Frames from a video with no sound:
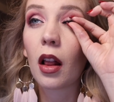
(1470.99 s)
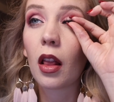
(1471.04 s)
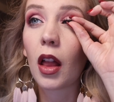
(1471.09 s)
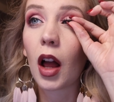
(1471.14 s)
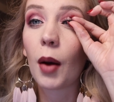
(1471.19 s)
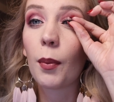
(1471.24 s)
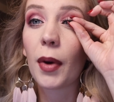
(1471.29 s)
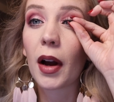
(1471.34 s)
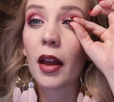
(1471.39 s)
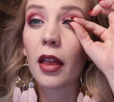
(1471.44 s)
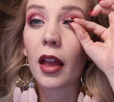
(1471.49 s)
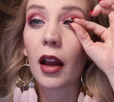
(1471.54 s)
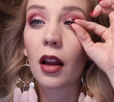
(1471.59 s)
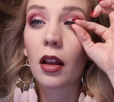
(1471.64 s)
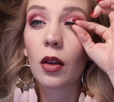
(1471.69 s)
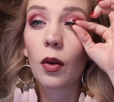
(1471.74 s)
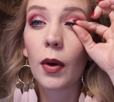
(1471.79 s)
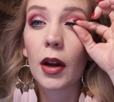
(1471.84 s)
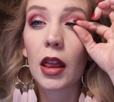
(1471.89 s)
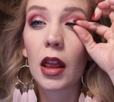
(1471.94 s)
a lot by
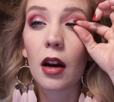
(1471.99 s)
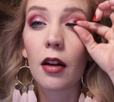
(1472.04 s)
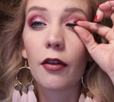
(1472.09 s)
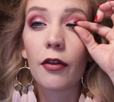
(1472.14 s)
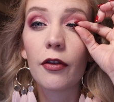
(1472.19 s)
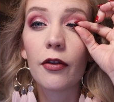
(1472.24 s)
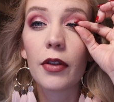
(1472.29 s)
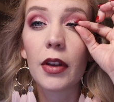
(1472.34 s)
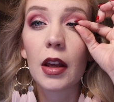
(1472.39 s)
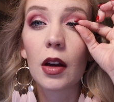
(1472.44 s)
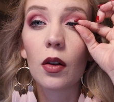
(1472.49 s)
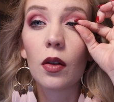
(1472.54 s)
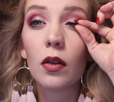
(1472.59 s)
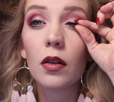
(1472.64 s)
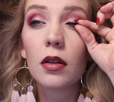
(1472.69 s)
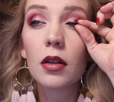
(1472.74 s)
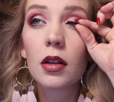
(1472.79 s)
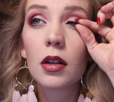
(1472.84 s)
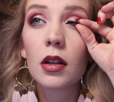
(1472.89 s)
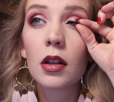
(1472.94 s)
like the way that it
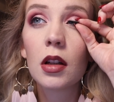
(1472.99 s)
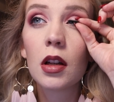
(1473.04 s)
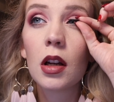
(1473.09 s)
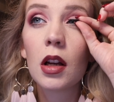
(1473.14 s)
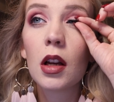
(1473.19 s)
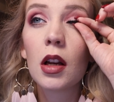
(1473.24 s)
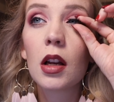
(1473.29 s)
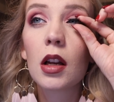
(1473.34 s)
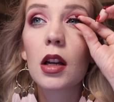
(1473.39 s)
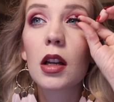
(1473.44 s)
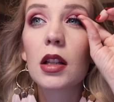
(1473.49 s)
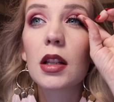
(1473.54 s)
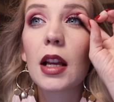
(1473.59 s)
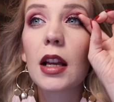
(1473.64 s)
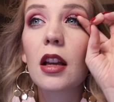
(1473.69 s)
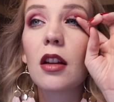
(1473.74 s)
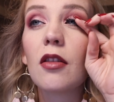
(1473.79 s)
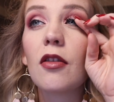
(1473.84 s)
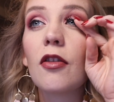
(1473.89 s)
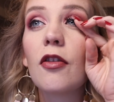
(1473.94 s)
feels, because
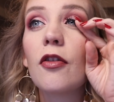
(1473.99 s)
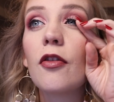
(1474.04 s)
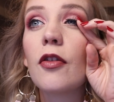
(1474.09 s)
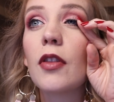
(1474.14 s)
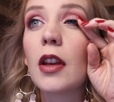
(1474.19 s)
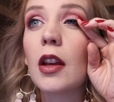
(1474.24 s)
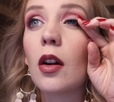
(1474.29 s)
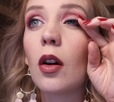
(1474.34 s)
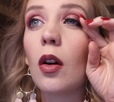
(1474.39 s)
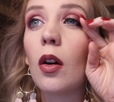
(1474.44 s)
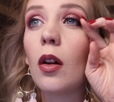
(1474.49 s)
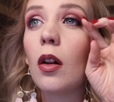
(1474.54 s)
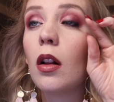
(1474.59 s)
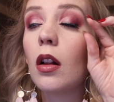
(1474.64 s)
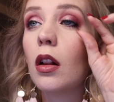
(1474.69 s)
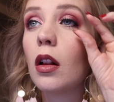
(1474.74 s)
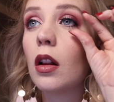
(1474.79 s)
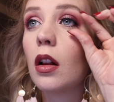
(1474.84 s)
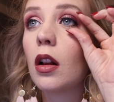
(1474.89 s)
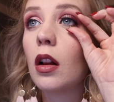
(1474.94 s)
I can
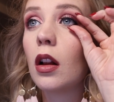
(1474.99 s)
feel